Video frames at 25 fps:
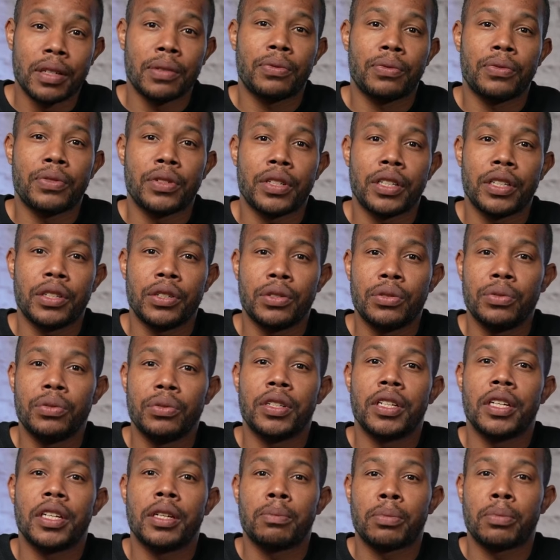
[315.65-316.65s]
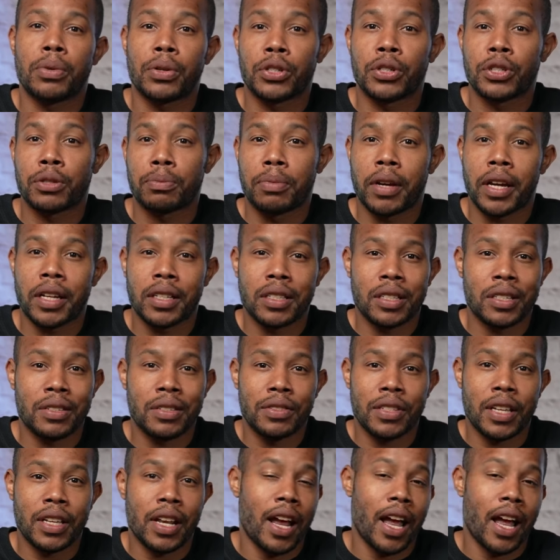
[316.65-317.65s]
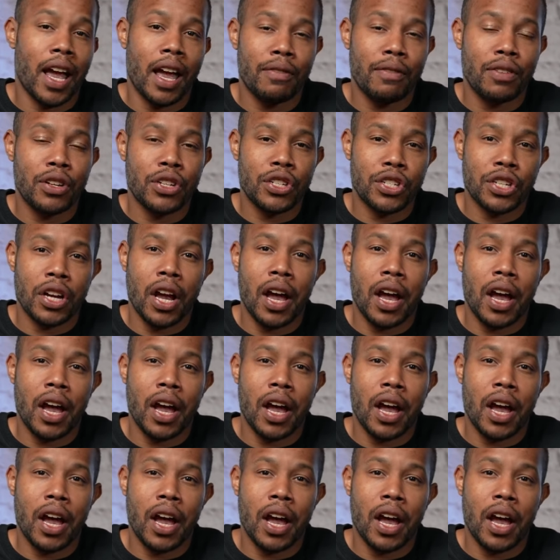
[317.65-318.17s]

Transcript: different unique perspectives that I haven't